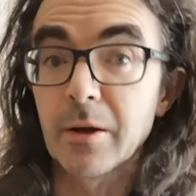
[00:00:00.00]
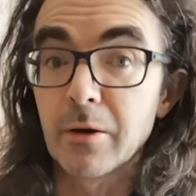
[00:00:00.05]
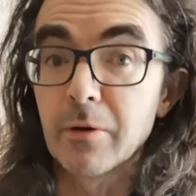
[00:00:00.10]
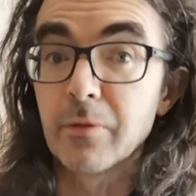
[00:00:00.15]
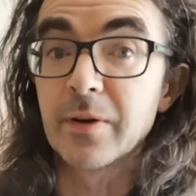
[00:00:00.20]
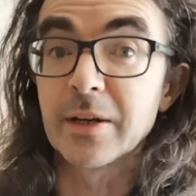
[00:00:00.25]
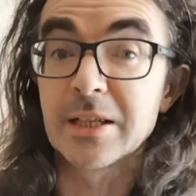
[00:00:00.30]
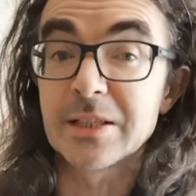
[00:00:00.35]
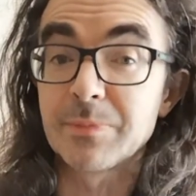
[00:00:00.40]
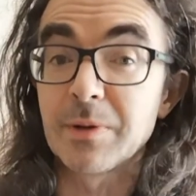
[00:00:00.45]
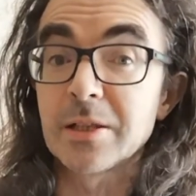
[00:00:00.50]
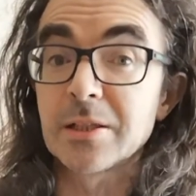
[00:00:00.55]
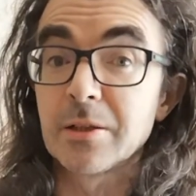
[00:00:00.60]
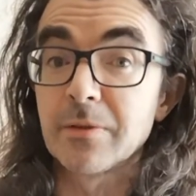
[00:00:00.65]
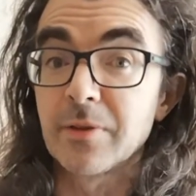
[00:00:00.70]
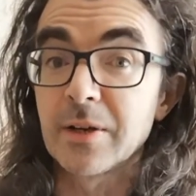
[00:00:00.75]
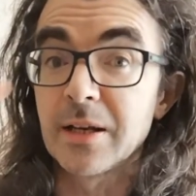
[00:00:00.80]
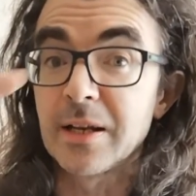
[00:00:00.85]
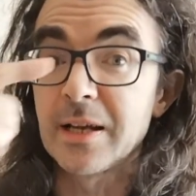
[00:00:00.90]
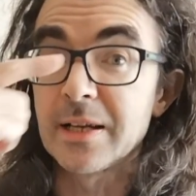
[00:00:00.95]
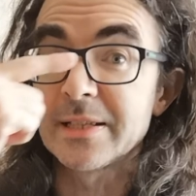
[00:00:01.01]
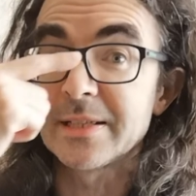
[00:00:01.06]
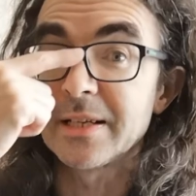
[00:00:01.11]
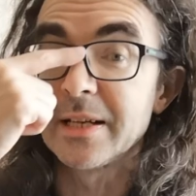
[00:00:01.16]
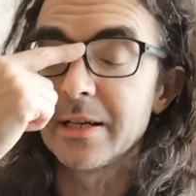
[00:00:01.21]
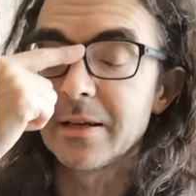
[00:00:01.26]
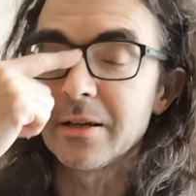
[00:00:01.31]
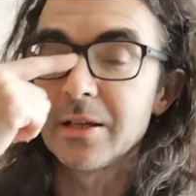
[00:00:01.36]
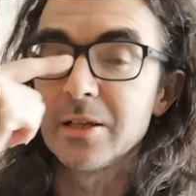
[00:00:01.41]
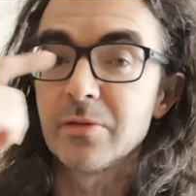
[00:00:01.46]
over, especially over the last,
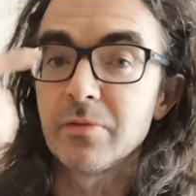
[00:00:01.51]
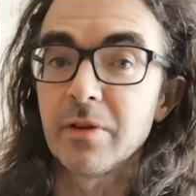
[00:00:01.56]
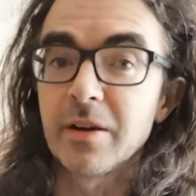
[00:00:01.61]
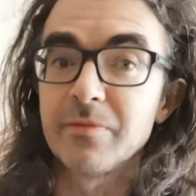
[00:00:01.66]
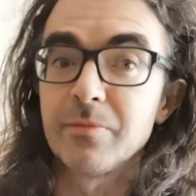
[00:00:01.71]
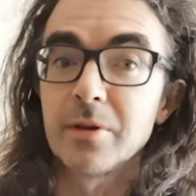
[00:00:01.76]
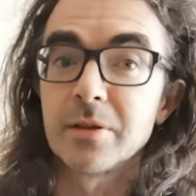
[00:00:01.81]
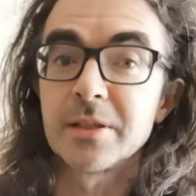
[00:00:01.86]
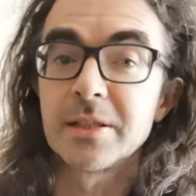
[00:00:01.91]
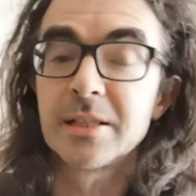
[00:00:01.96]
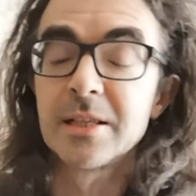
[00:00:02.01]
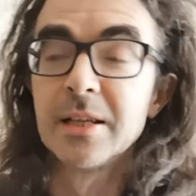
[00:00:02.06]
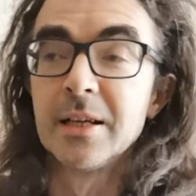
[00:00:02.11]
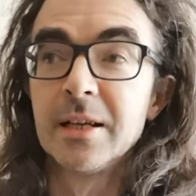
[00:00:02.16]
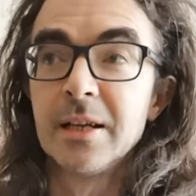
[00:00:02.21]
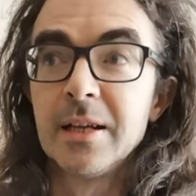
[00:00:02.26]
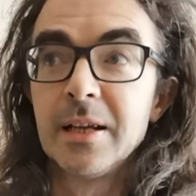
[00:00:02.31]
say, 9-12 months,